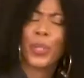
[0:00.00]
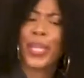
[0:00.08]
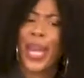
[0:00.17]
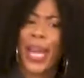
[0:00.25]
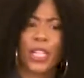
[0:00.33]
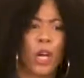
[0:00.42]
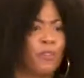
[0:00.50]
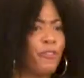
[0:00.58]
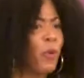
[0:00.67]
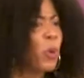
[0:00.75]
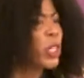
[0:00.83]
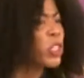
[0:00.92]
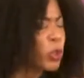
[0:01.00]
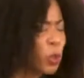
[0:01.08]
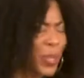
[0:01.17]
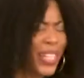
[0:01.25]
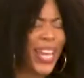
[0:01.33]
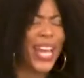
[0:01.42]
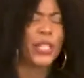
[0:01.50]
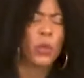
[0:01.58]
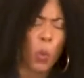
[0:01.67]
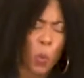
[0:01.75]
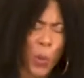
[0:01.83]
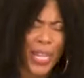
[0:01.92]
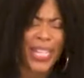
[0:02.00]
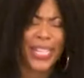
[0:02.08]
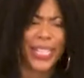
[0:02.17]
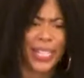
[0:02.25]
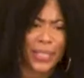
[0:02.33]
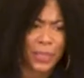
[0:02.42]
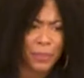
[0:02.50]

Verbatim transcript: can't afford to get weak.